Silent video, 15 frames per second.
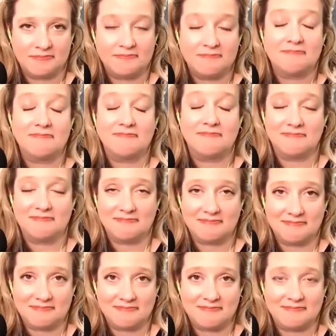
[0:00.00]

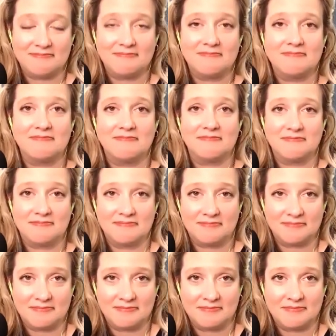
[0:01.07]

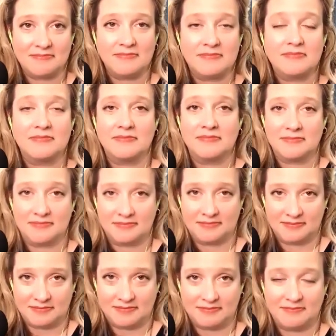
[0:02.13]

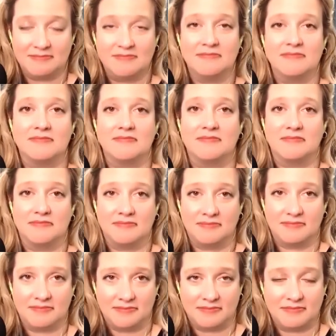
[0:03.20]

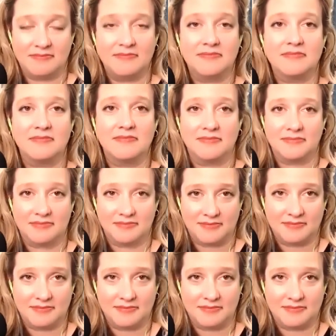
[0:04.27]
This person isn't speaking.